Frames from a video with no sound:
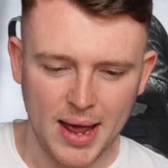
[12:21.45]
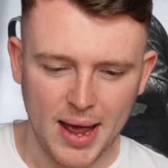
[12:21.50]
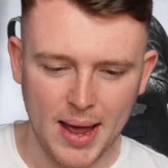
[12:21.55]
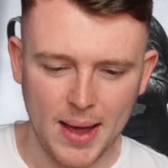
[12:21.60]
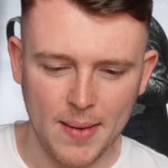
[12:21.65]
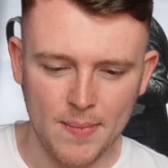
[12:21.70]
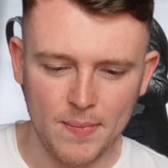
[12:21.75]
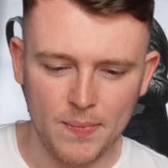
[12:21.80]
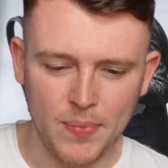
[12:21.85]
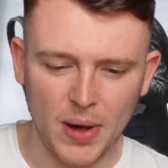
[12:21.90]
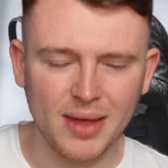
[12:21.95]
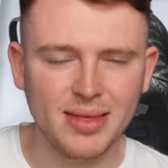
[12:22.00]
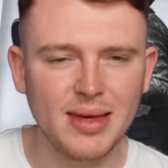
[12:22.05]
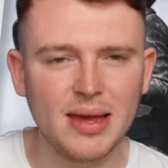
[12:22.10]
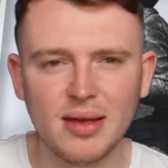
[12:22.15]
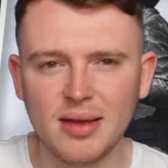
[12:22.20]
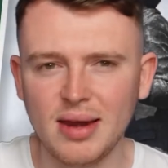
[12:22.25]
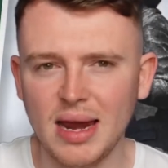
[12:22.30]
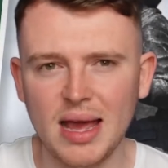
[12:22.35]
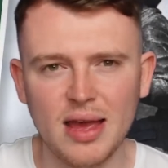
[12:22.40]
But I
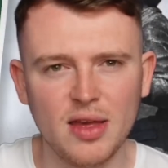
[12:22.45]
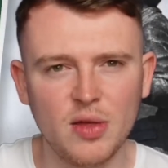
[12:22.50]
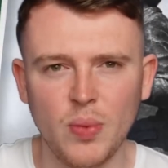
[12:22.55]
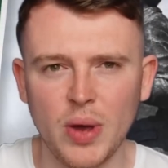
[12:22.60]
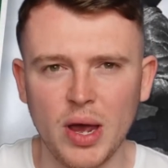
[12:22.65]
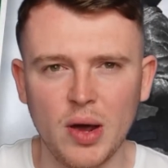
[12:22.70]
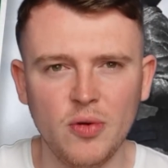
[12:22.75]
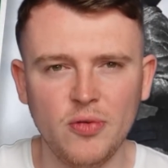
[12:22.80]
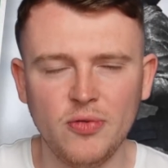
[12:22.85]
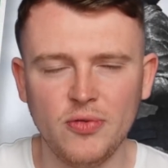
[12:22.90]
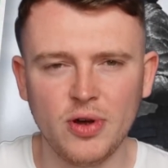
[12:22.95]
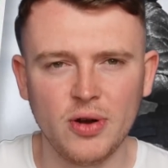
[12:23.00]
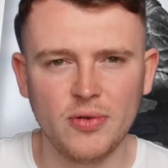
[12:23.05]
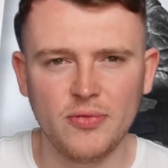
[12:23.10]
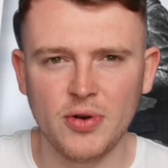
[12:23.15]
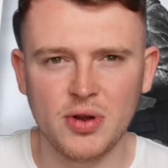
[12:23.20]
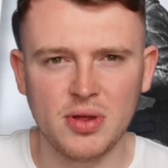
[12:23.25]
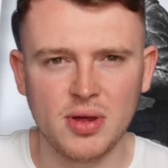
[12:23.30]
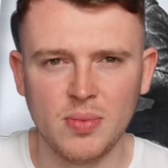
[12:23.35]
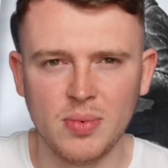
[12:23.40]
think great as well
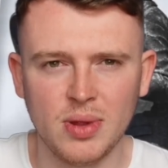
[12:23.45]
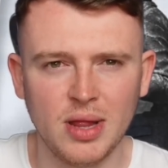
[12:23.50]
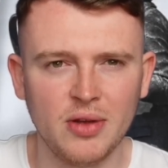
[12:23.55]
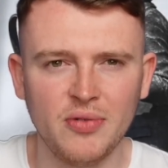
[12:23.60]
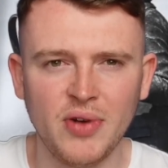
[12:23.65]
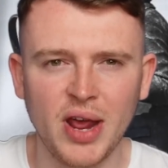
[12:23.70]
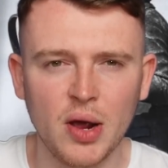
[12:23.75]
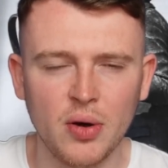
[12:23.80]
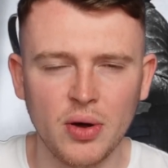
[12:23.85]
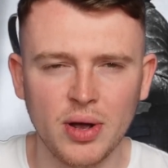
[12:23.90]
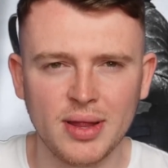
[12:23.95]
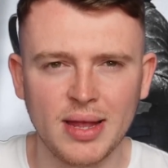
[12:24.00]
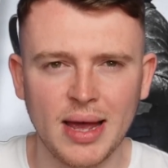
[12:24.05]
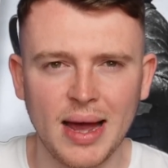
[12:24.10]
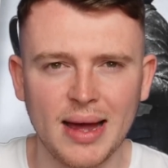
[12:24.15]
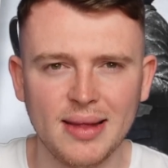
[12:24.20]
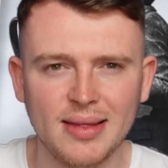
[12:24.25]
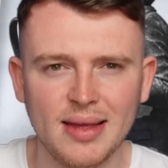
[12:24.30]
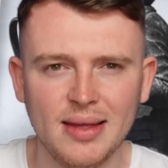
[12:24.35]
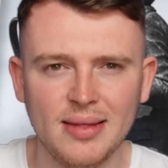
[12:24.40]
for someone like Reo
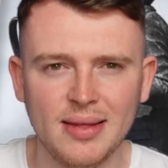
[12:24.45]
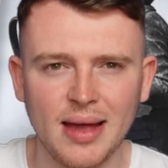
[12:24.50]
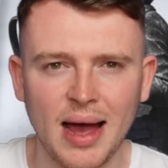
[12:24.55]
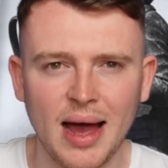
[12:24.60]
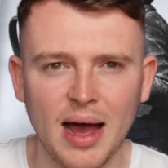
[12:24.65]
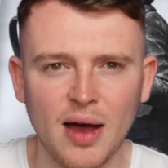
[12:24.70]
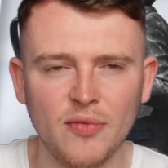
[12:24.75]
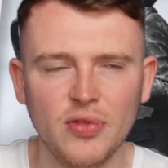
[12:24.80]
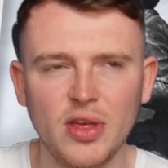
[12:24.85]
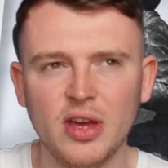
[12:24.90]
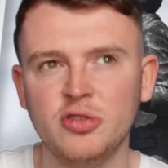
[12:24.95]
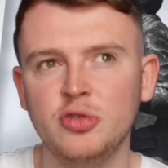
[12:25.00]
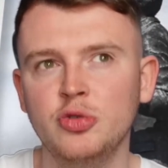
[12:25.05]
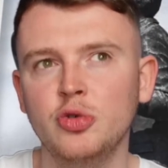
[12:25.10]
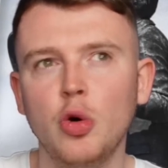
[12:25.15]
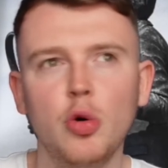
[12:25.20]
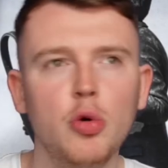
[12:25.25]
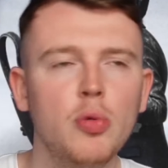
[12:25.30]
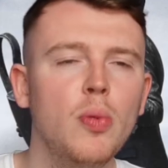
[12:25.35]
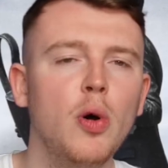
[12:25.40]
Hatate to have this
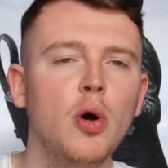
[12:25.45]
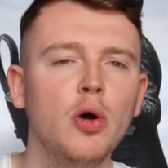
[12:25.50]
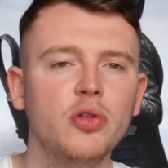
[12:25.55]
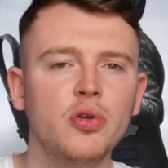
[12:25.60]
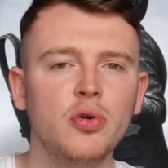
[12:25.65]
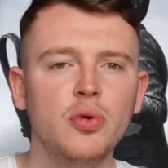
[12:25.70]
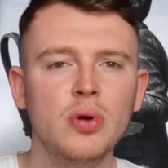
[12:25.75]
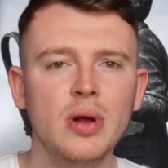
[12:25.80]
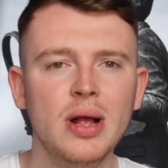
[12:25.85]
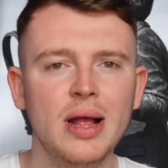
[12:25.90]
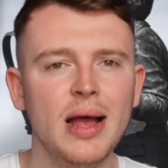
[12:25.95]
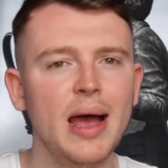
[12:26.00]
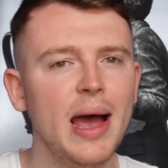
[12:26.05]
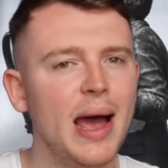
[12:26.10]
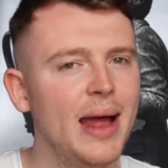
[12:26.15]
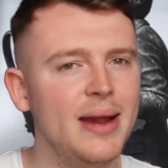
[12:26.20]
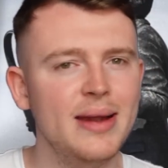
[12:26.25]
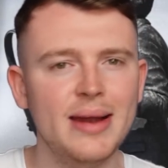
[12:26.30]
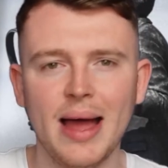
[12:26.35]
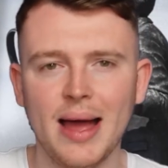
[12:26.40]
role model
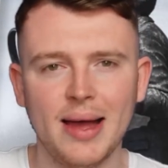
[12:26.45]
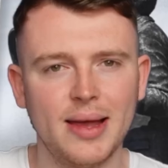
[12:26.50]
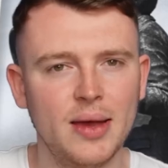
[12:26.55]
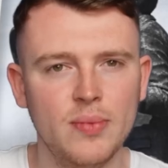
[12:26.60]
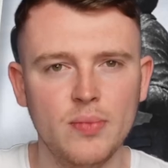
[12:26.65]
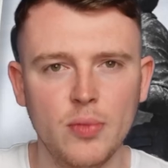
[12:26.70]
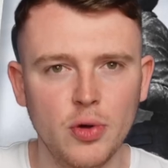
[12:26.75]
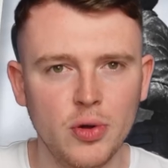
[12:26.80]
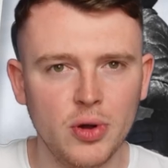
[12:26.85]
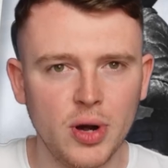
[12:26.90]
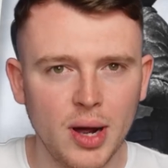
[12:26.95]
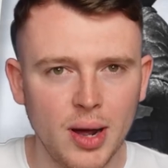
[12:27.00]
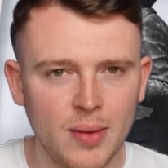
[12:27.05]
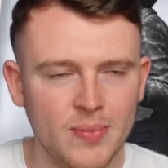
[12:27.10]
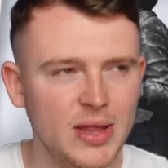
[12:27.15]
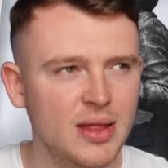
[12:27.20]
in Nakamura.